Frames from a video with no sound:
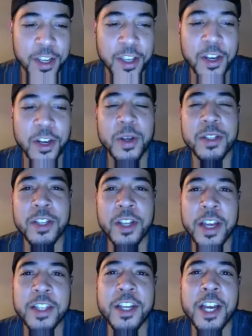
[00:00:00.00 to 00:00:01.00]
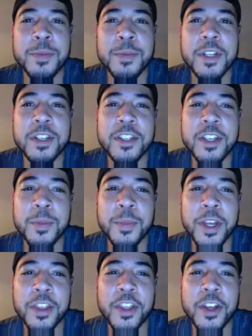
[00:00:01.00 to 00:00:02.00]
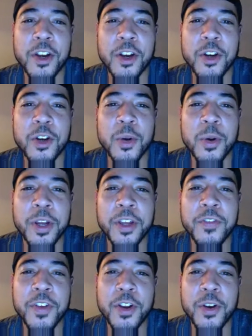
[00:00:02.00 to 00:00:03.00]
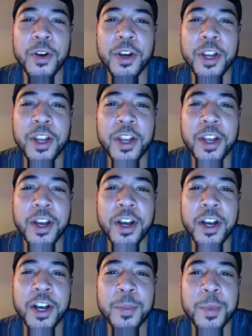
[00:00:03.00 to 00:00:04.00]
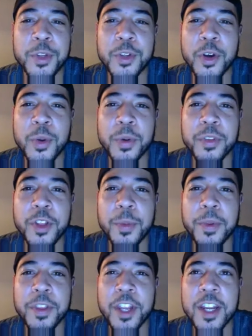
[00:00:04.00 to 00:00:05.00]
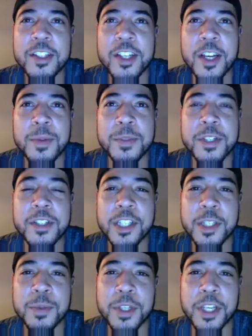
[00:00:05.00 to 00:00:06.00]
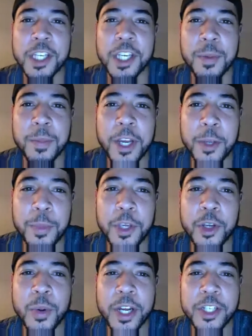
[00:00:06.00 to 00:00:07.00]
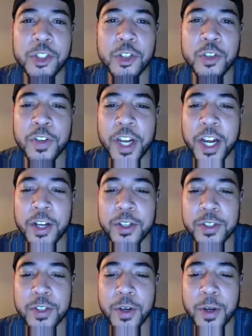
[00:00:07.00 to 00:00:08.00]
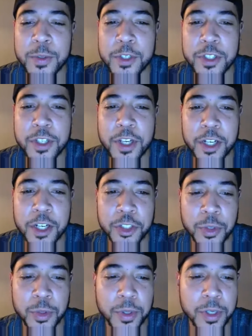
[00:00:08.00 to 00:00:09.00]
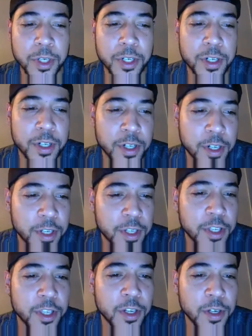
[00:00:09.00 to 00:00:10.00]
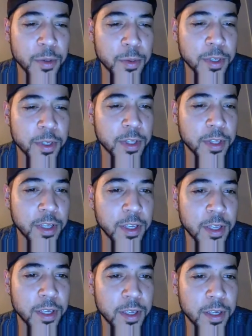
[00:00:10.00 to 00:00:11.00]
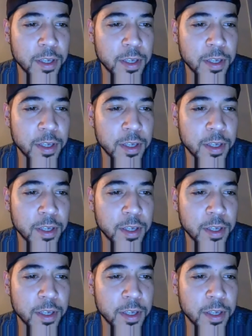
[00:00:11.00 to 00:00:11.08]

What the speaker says: you know, at times they seem like they're going very adult with it, but then at times it seems like it might be quite juvenile. So I'm just not sure, you know, what the